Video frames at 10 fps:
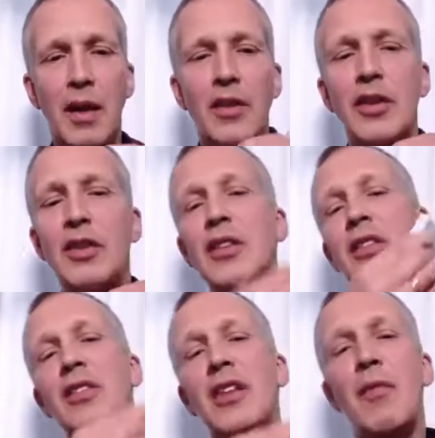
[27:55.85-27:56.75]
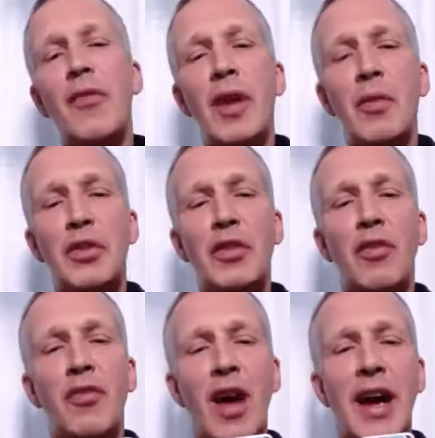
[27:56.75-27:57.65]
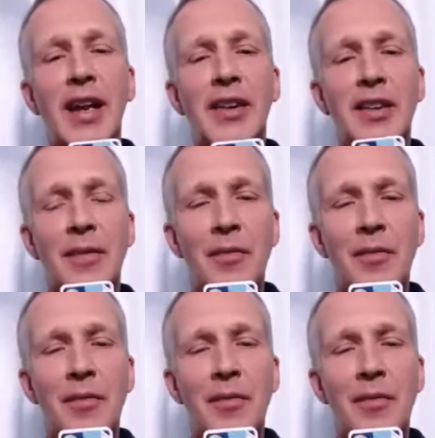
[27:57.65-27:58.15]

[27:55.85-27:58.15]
So this is something which you find